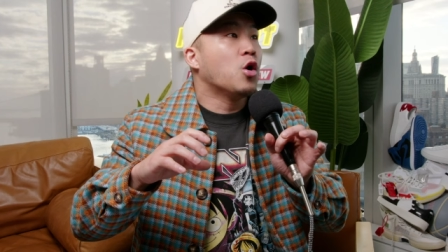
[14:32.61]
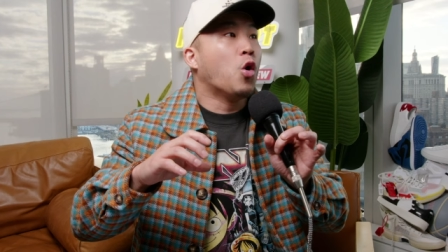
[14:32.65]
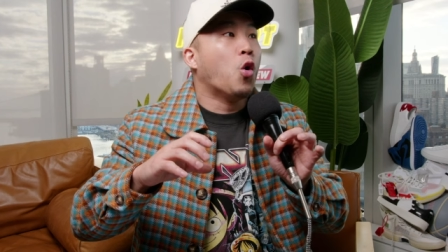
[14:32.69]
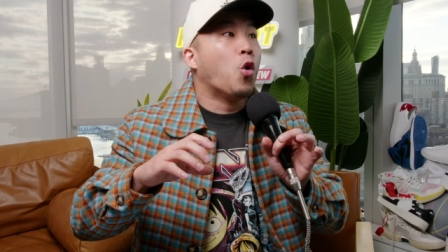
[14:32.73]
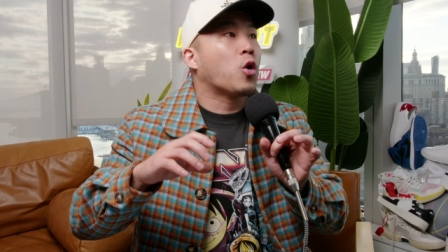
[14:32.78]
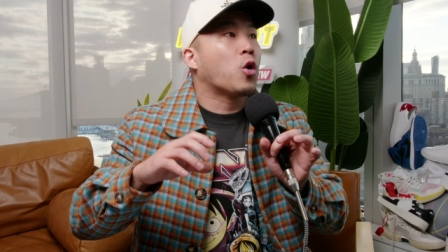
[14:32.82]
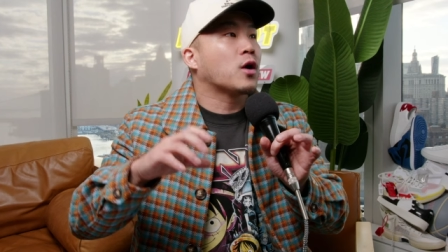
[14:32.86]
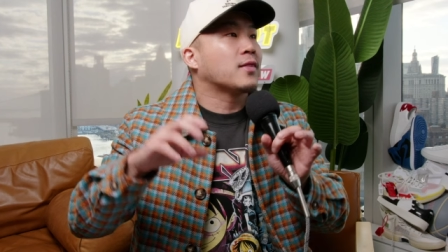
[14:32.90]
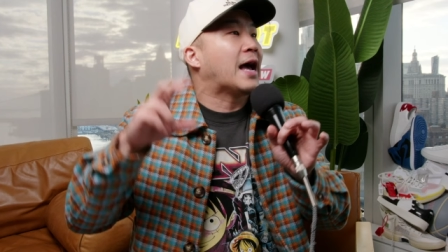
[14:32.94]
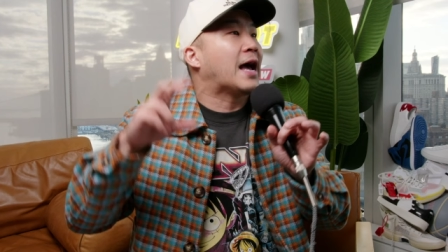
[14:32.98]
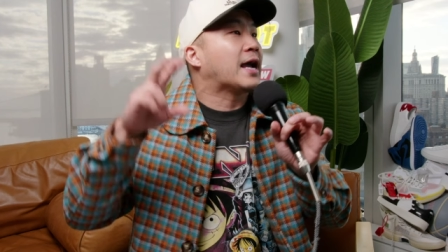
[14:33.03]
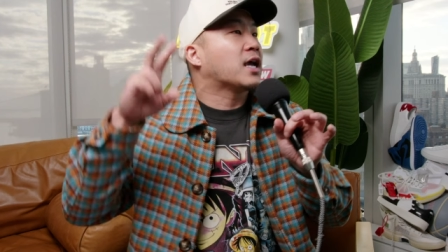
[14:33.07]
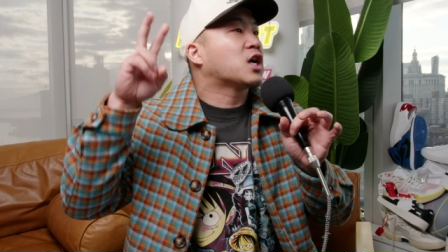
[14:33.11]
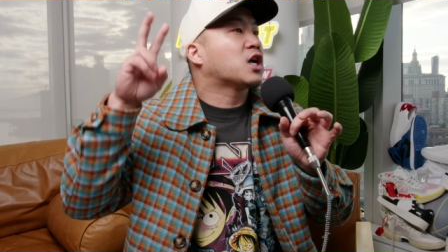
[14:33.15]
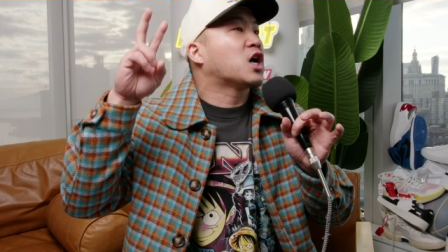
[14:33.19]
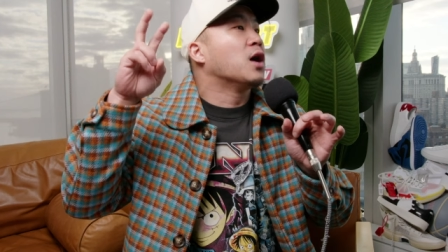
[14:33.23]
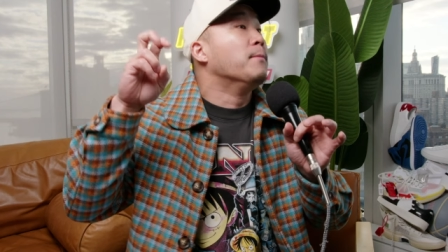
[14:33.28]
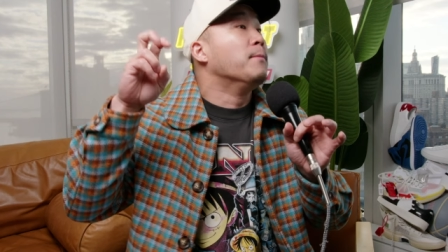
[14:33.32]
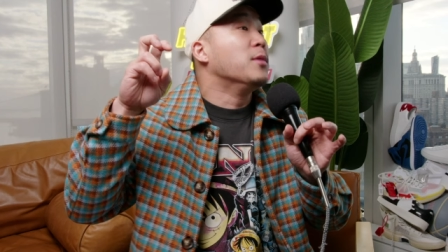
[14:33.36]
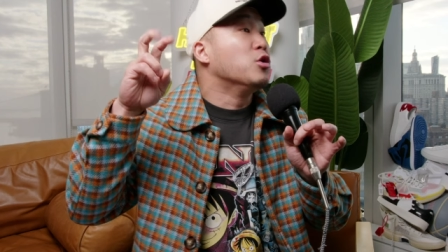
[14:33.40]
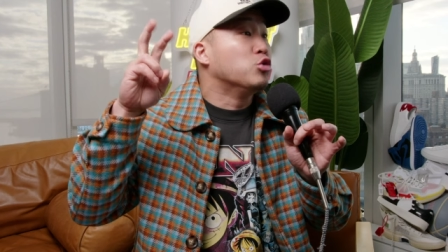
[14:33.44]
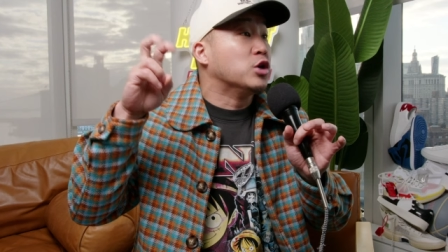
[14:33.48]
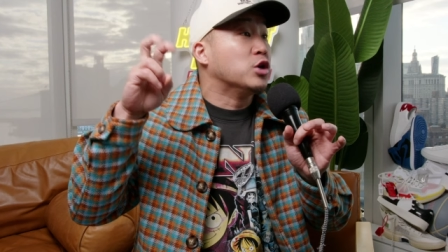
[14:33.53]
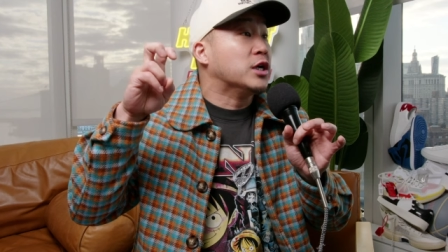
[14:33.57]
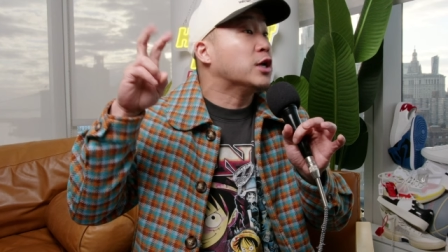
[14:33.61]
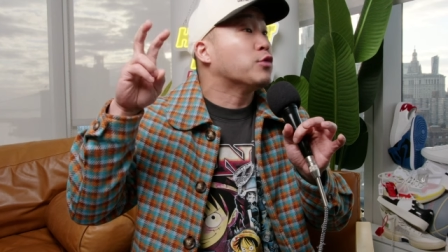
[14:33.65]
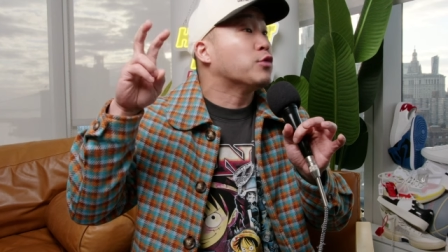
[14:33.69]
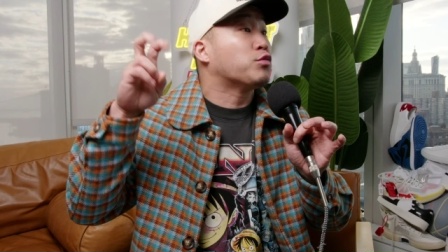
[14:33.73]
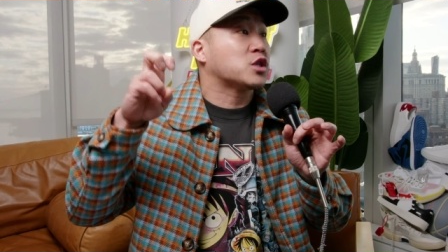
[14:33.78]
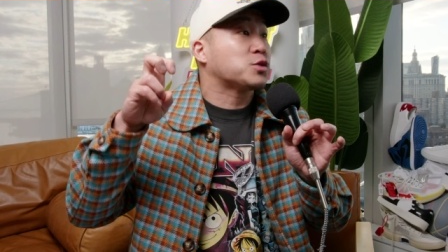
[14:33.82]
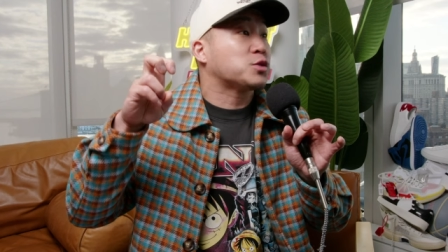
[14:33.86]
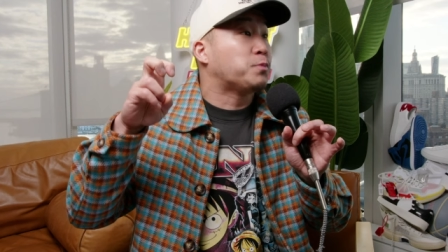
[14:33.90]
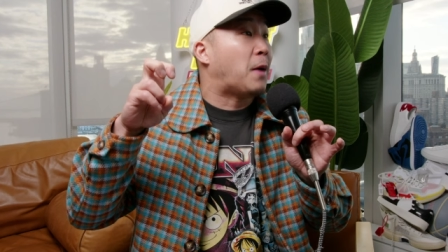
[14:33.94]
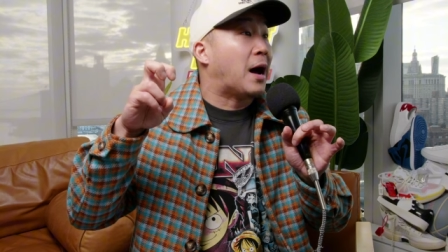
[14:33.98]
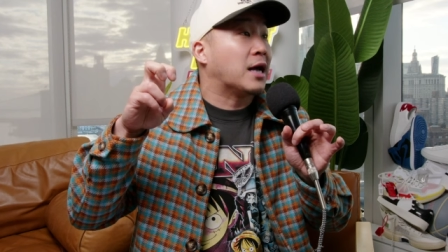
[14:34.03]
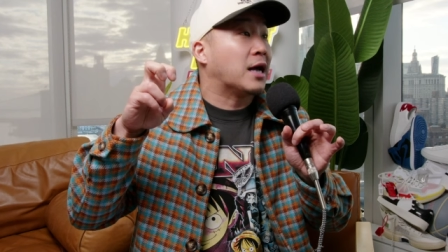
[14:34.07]
or like community
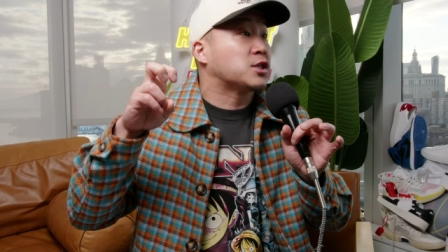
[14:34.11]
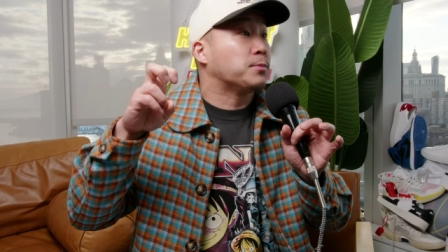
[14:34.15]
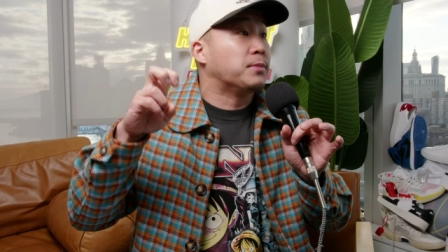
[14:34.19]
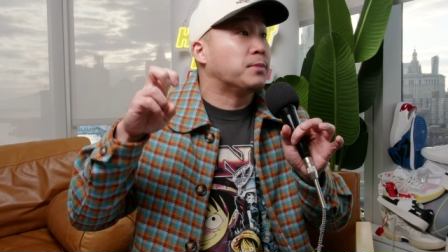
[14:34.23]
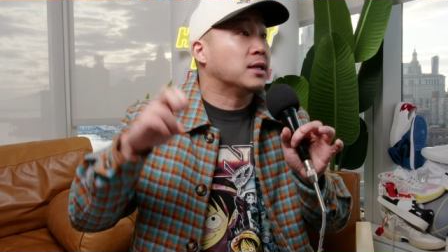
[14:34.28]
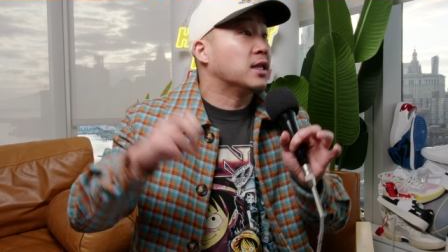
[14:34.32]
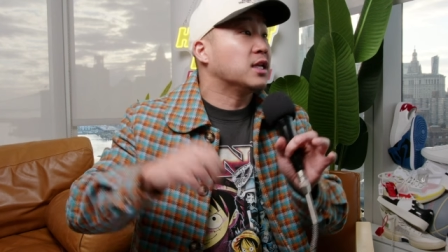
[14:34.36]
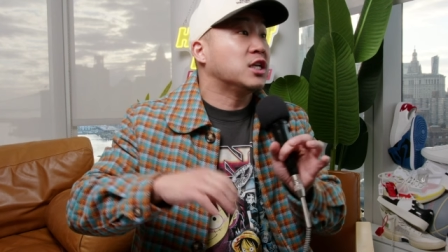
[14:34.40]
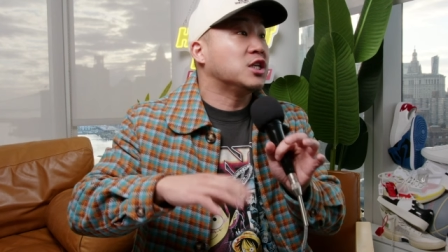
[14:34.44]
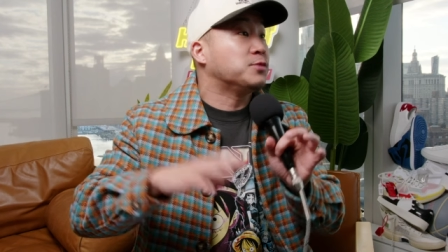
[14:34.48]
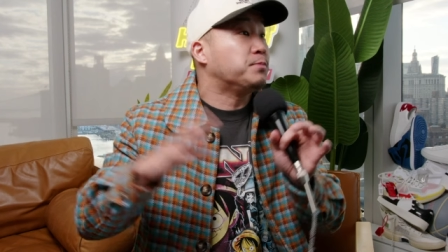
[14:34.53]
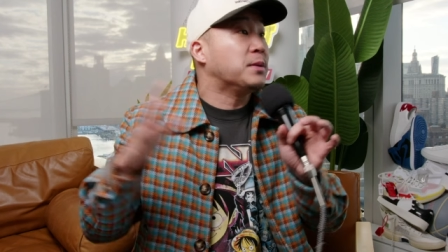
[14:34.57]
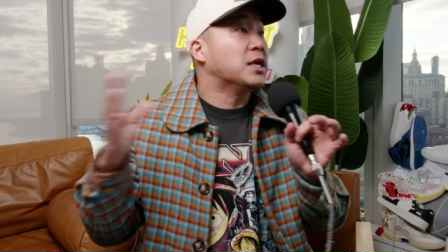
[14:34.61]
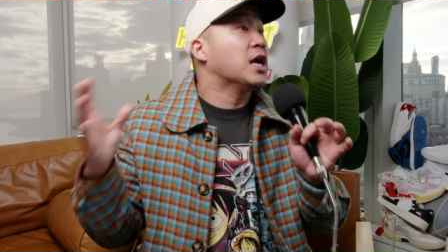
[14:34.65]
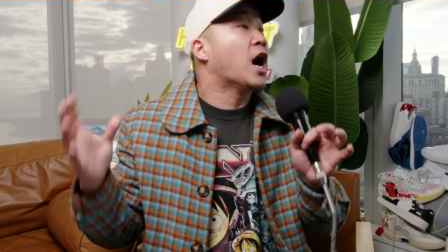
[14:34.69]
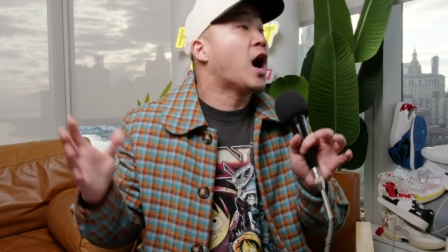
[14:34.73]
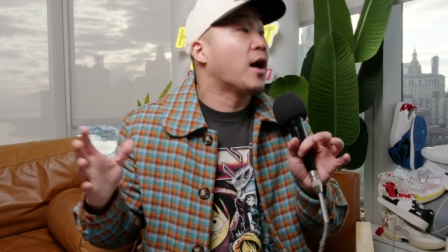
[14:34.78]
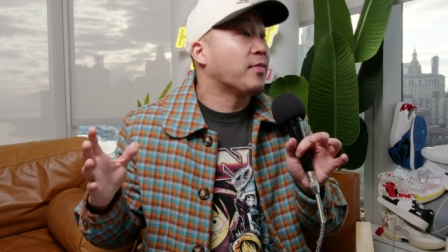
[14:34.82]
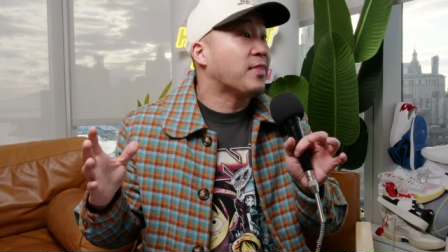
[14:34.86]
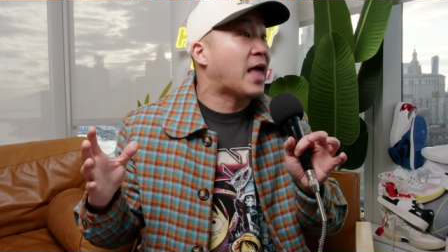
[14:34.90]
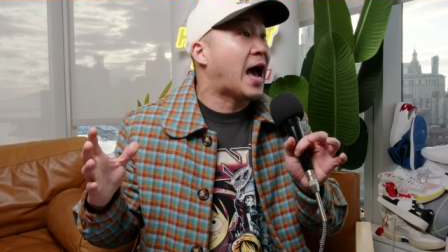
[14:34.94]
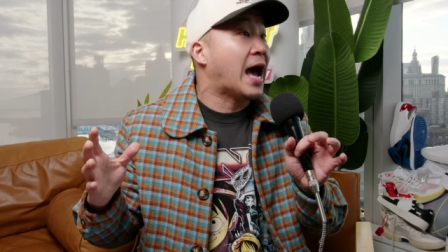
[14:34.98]
responsibilities beyond